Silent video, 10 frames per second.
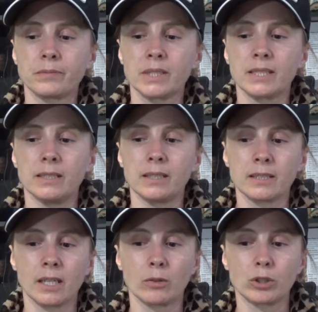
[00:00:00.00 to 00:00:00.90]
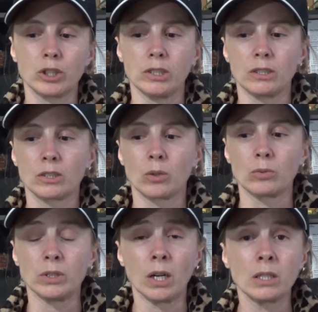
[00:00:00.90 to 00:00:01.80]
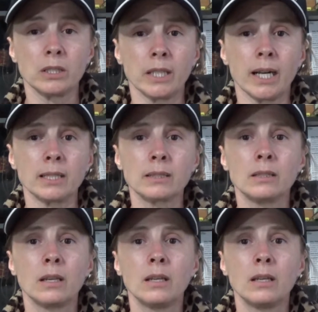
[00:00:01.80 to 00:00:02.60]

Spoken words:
seeing as how she's so young yet,